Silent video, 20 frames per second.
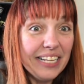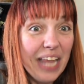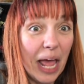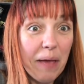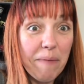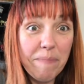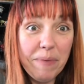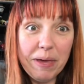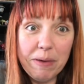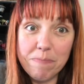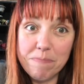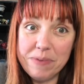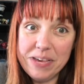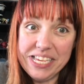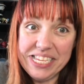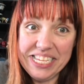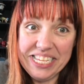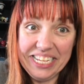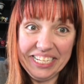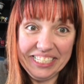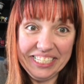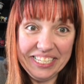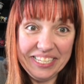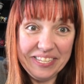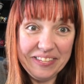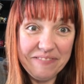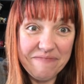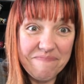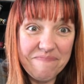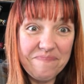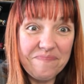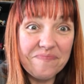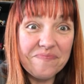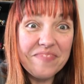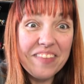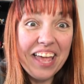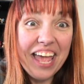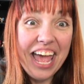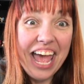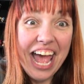They mean business.
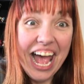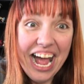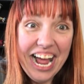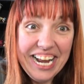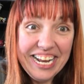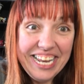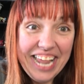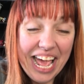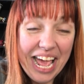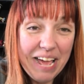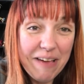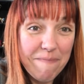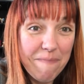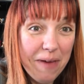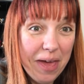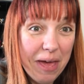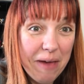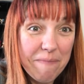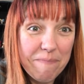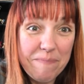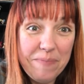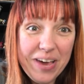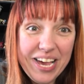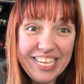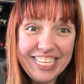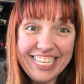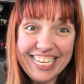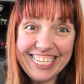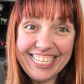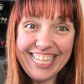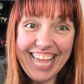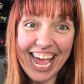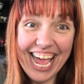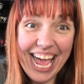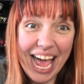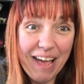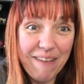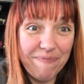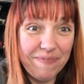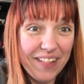They mean business.
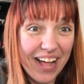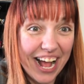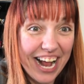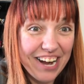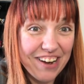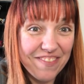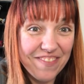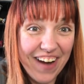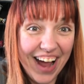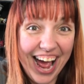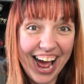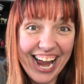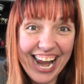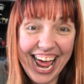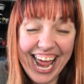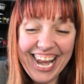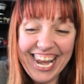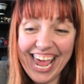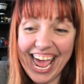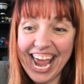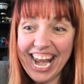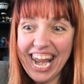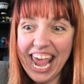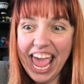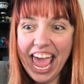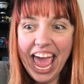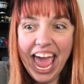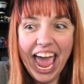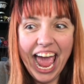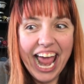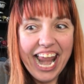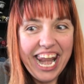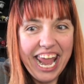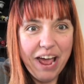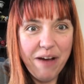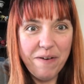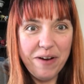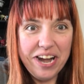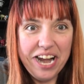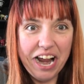They ain't playing around. And then and
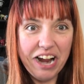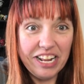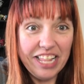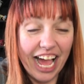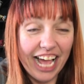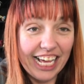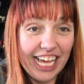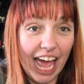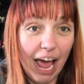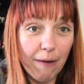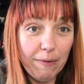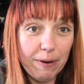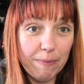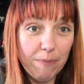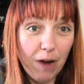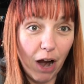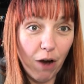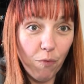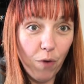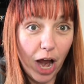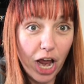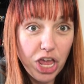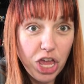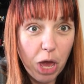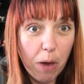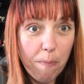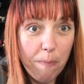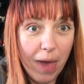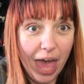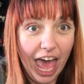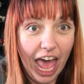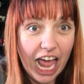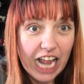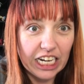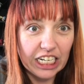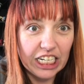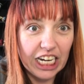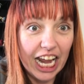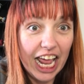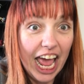then when they're like, Captain Marvel, where you
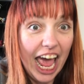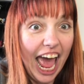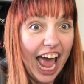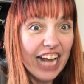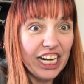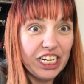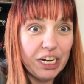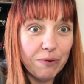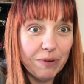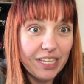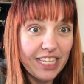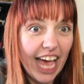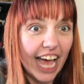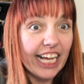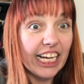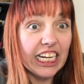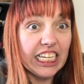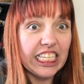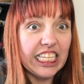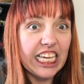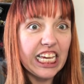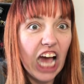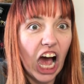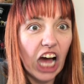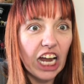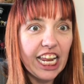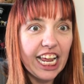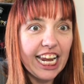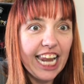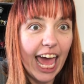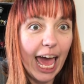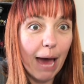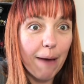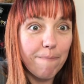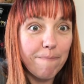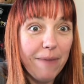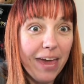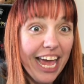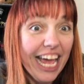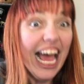been? And she was like, because y'all didn't have
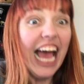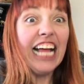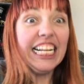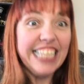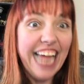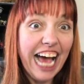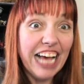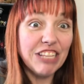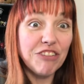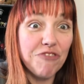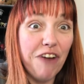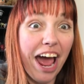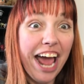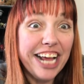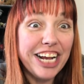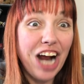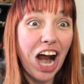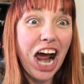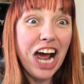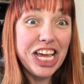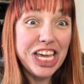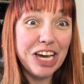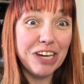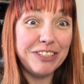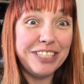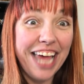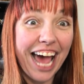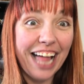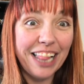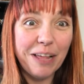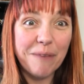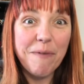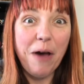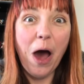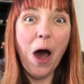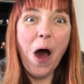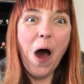me. That's right, girl. You tell them.